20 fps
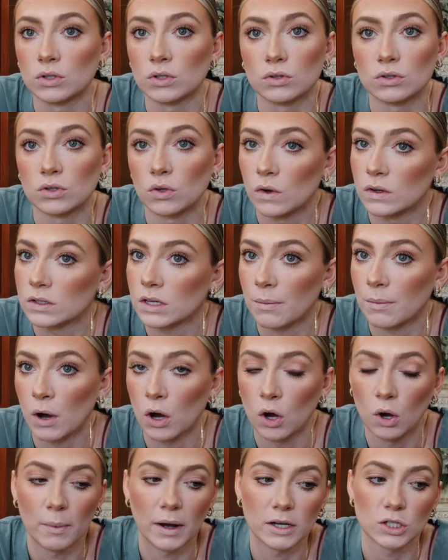So as soon as I'm
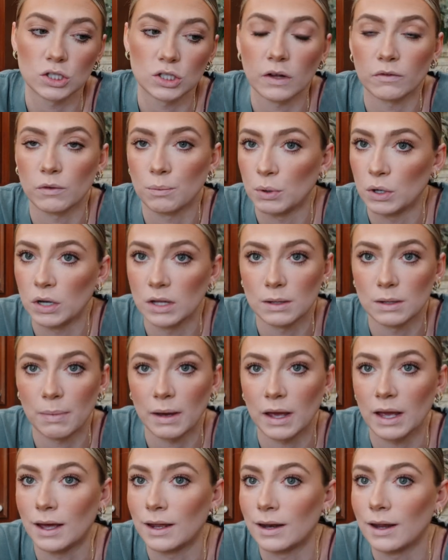home, I just have to put it in the
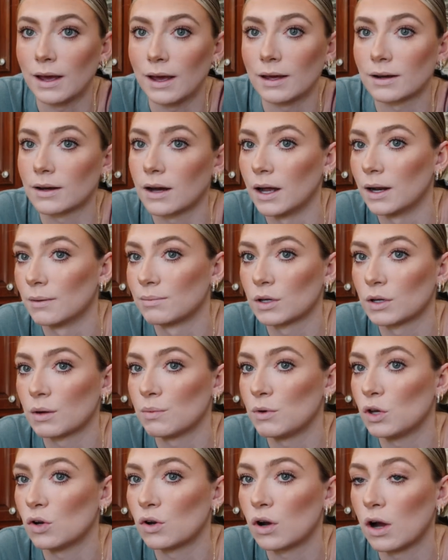pan, cut up the
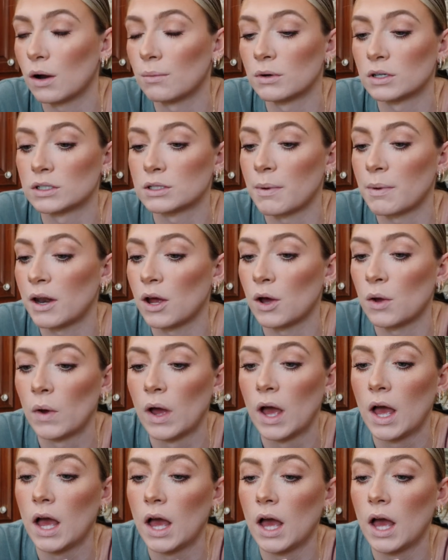cucumber, tomato,